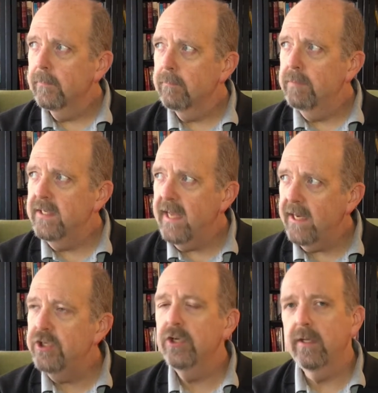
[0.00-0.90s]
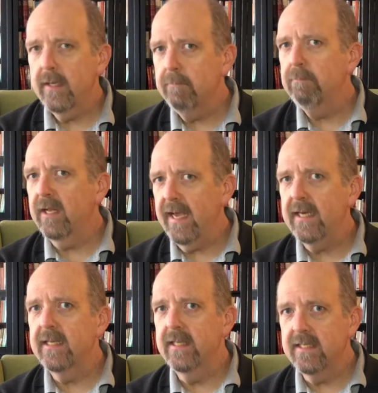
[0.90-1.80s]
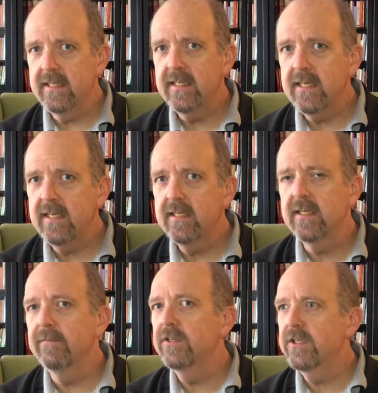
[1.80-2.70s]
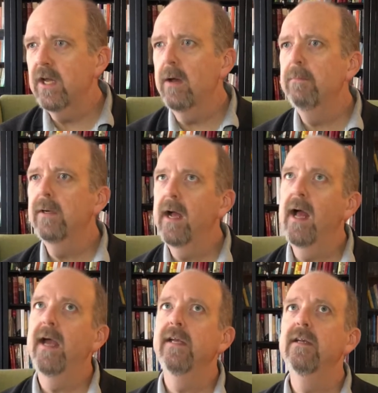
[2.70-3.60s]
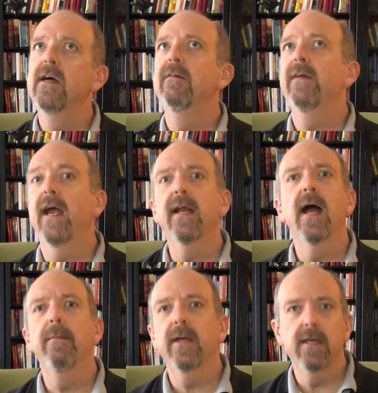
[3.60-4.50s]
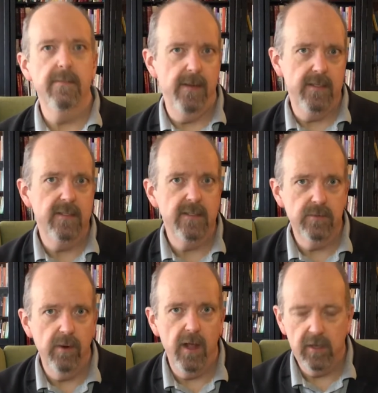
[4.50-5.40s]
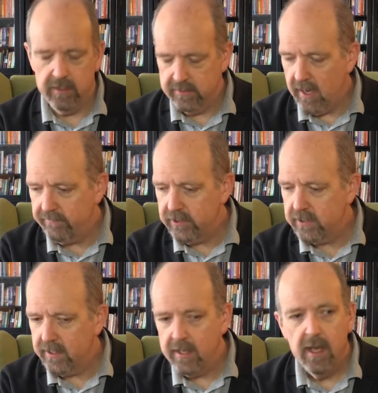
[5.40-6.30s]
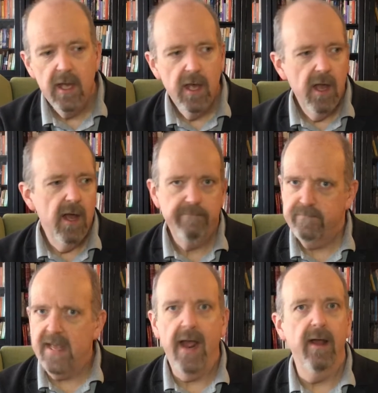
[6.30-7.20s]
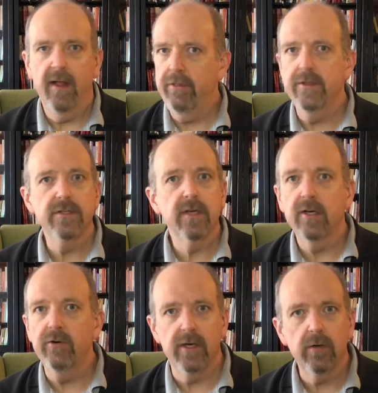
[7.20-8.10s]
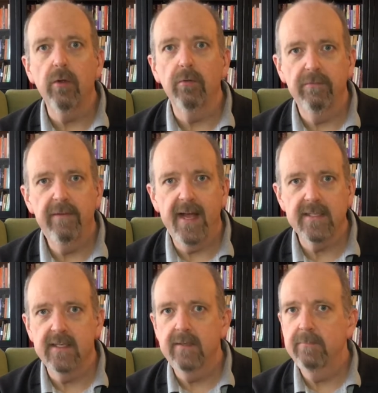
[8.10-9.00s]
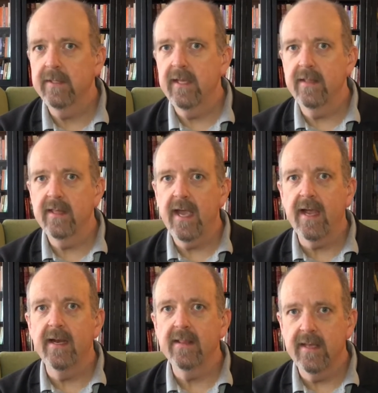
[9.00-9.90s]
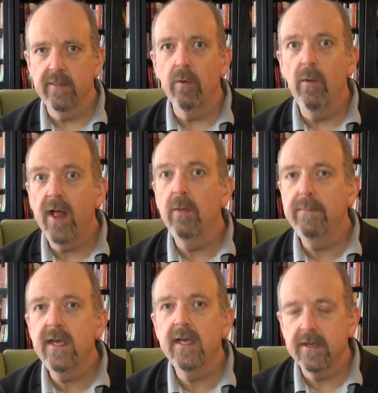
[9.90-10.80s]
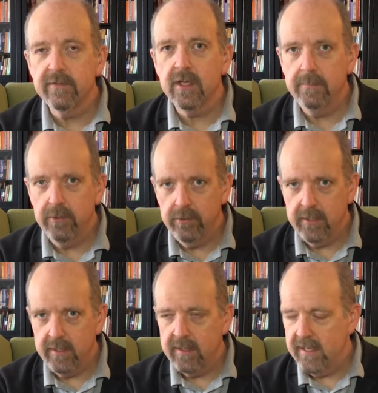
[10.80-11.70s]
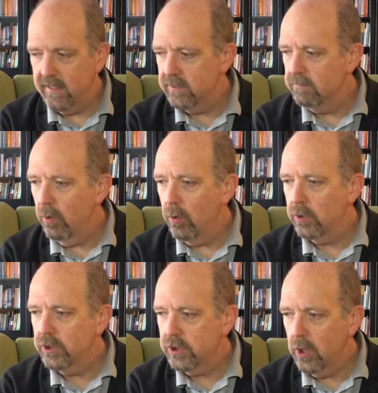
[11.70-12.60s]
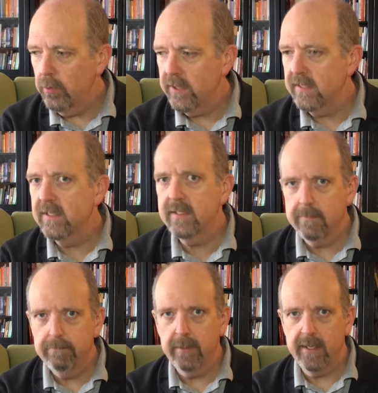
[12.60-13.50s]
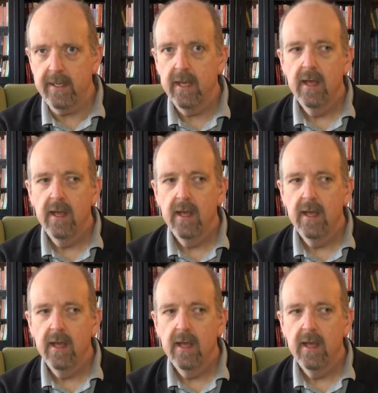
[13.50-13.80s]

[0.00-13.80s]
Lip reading: potentially plant the seeds of some kind of economic independence as well, because obviously health is a critical facet, but the well-being of a community is more so than simply